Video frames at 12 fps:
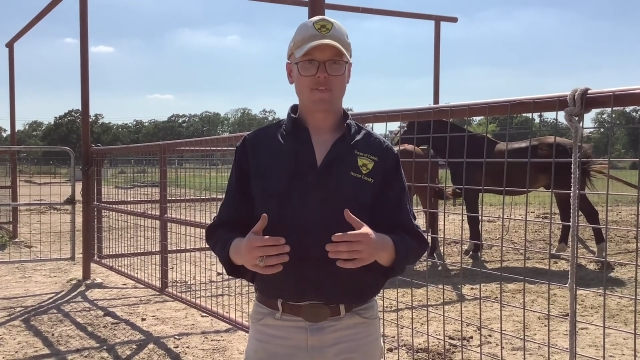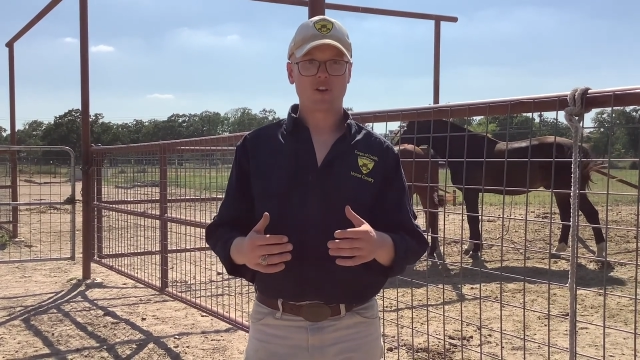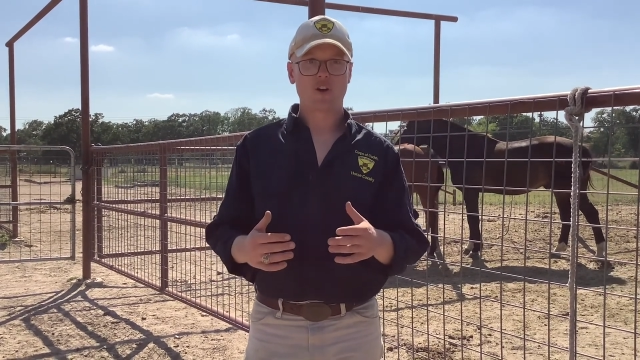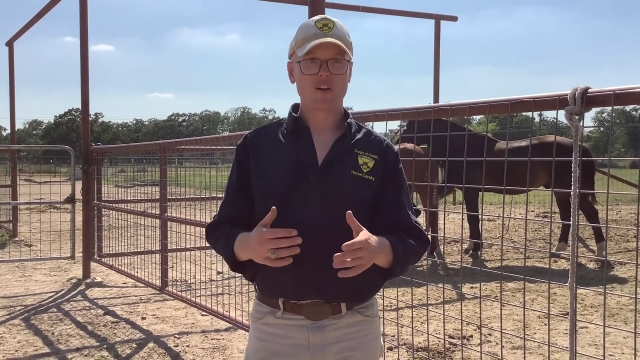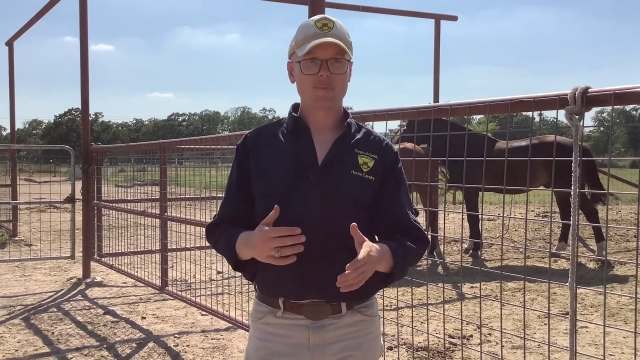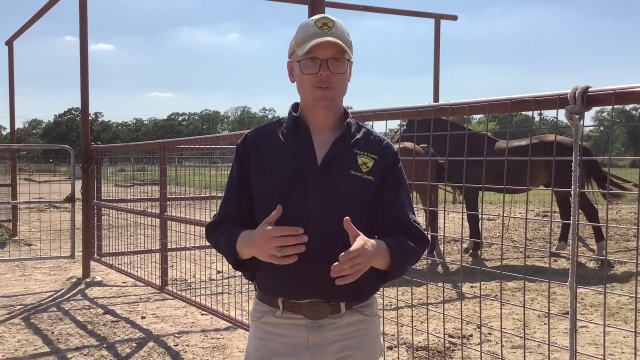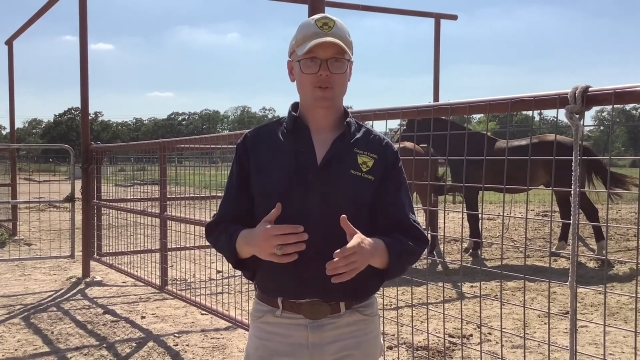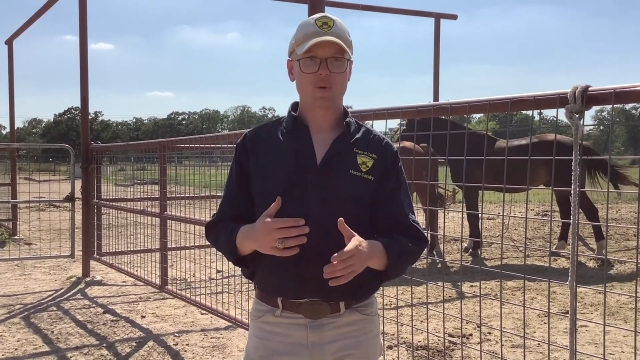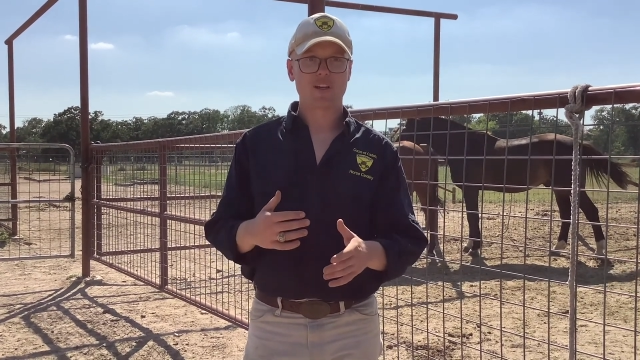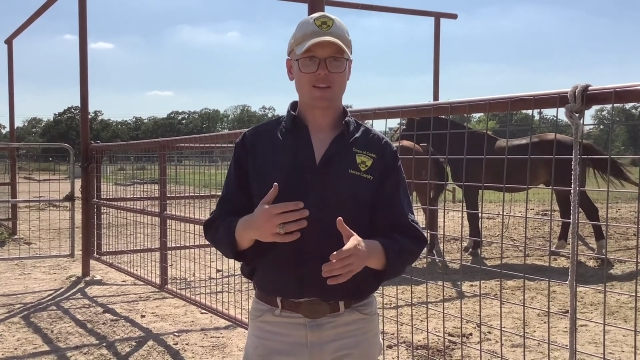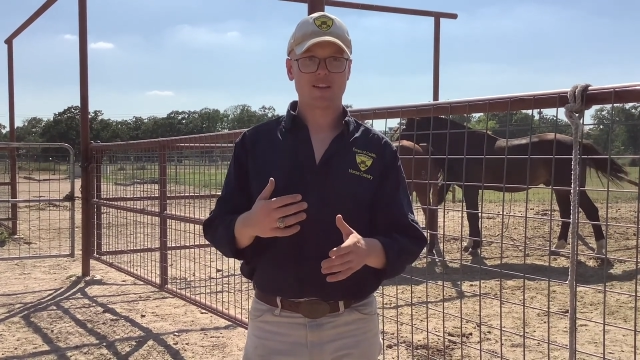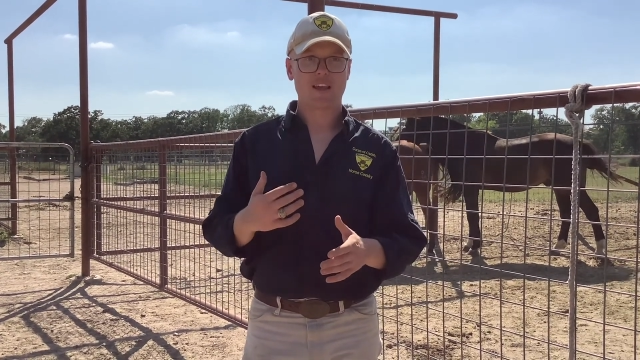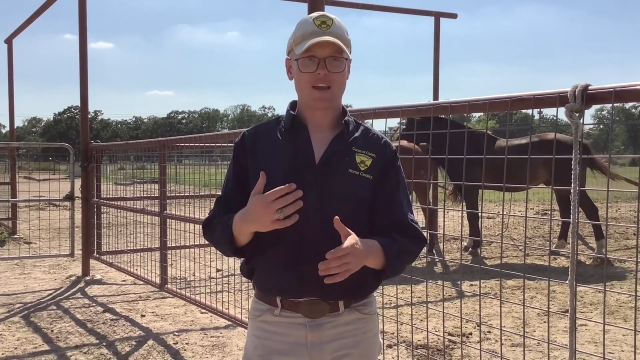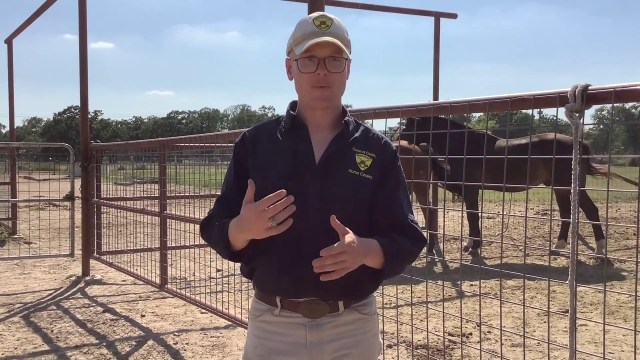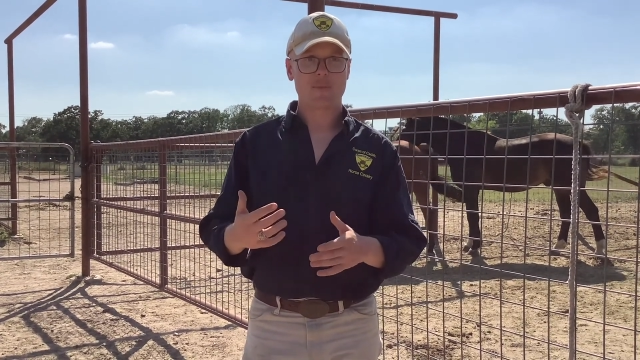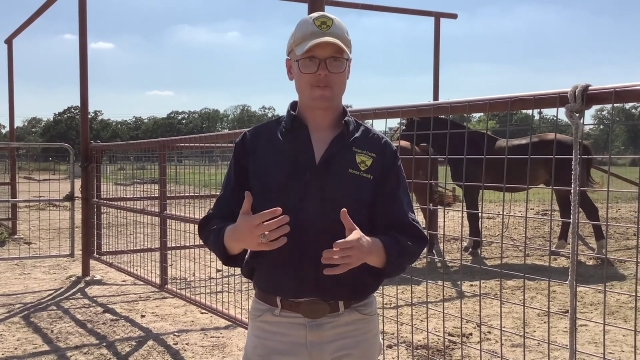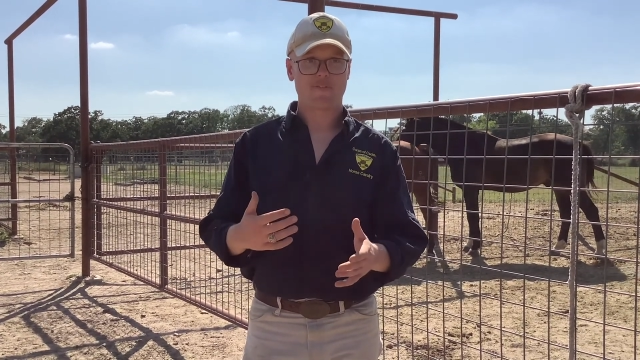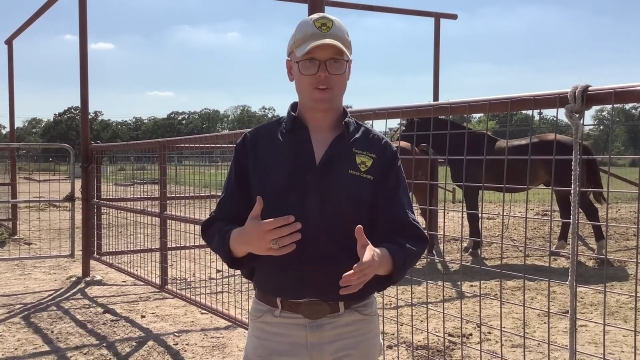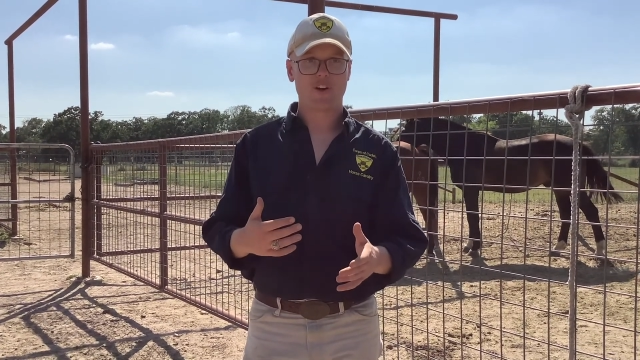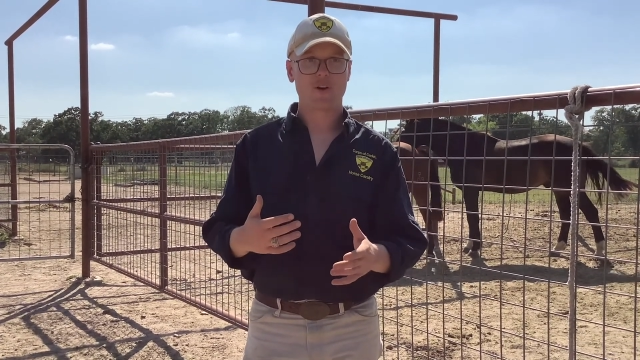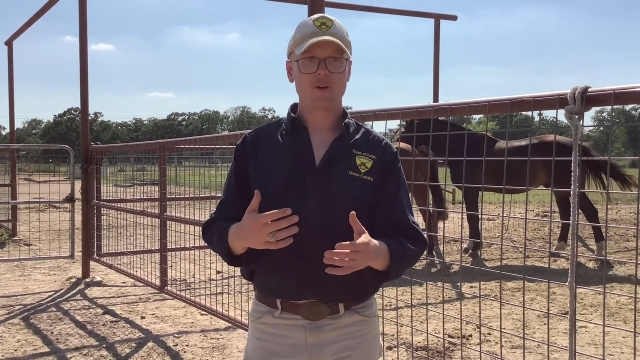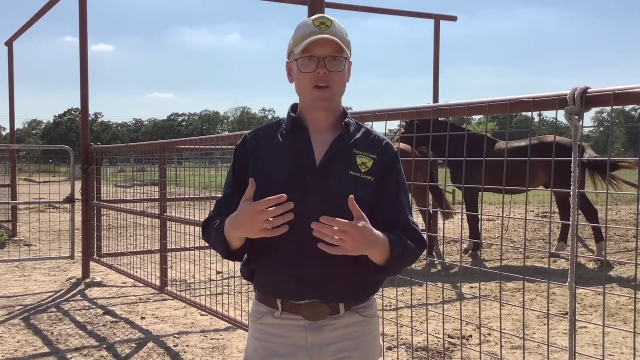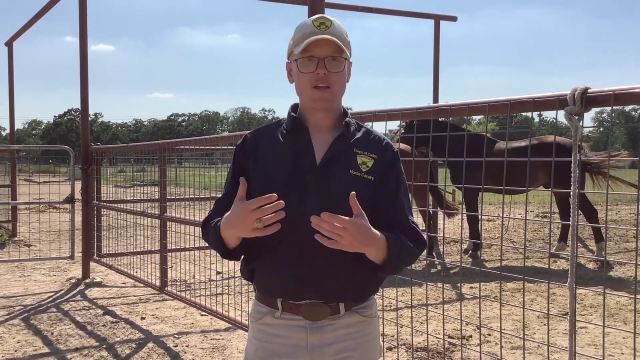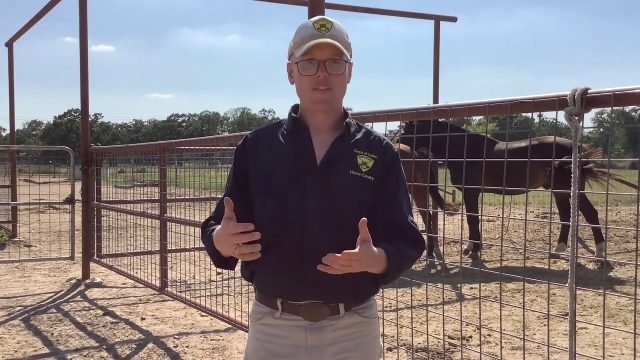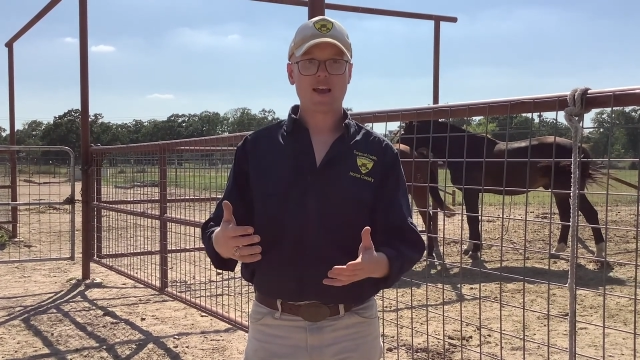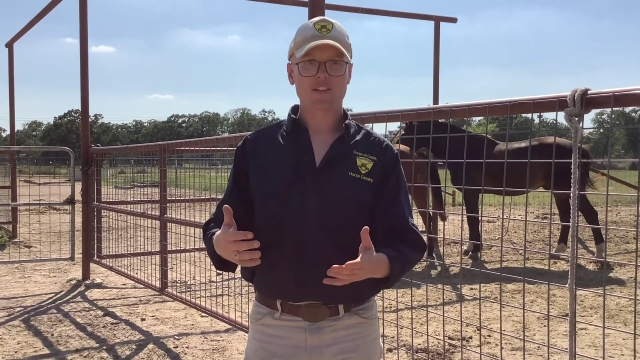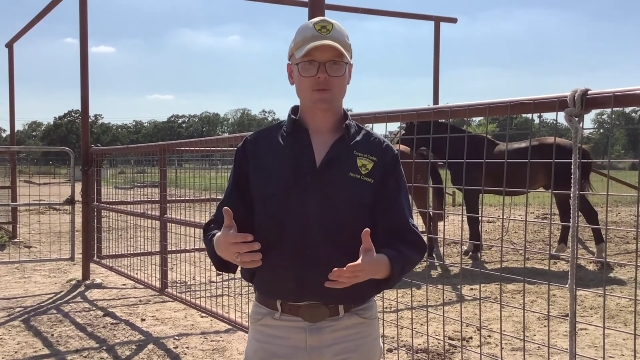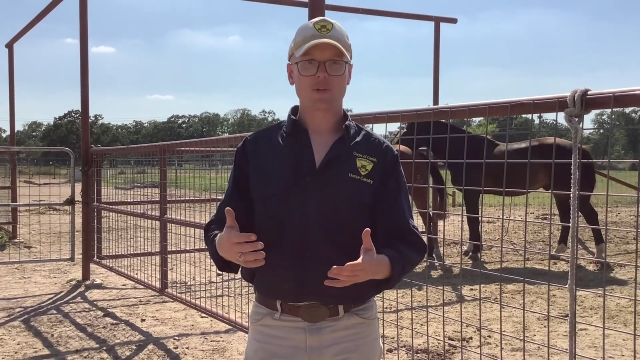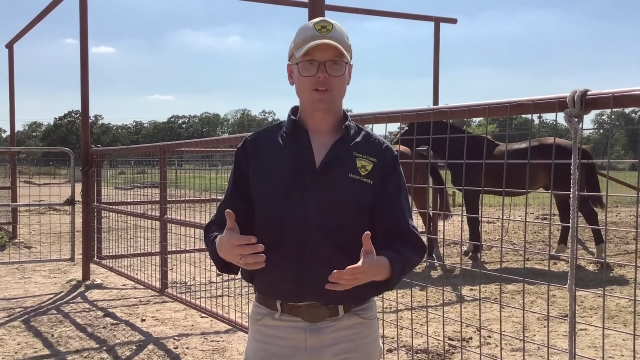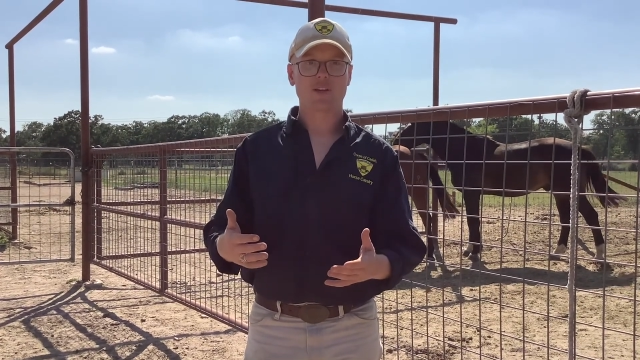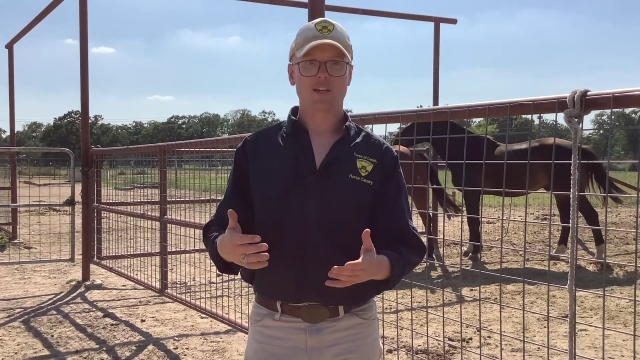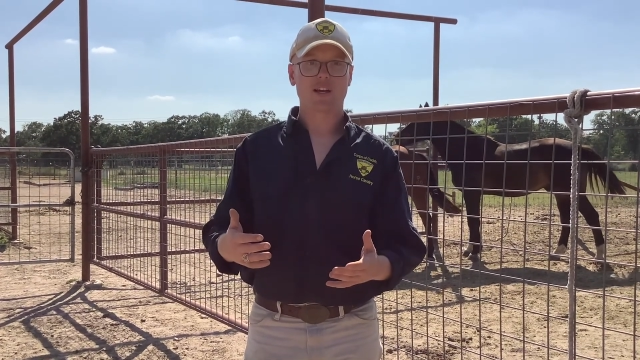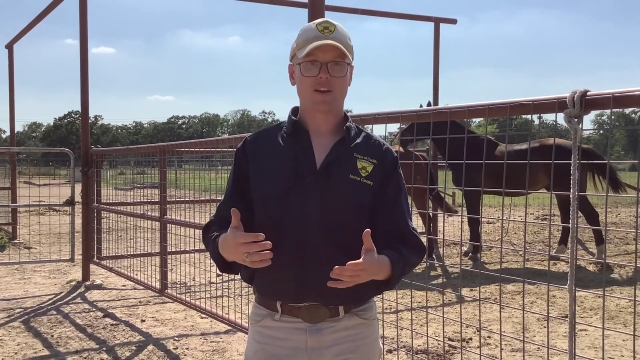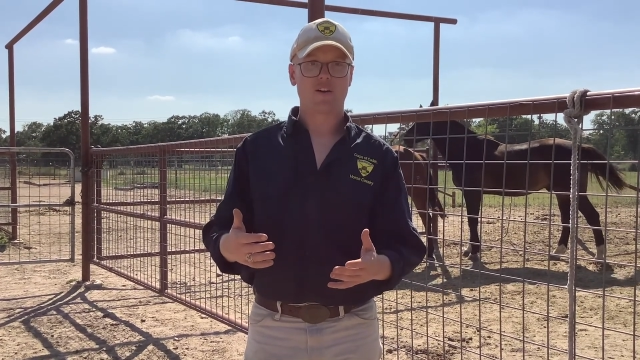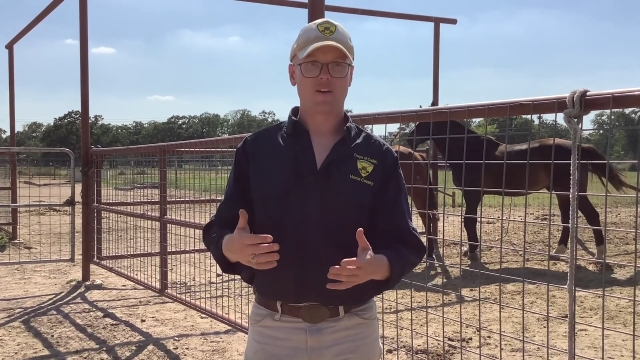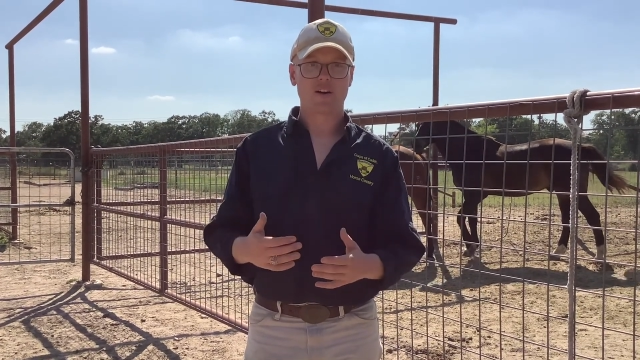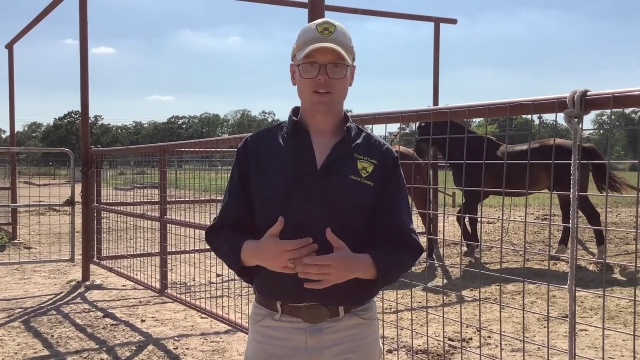you're in between them and food, that's when you can get hurt.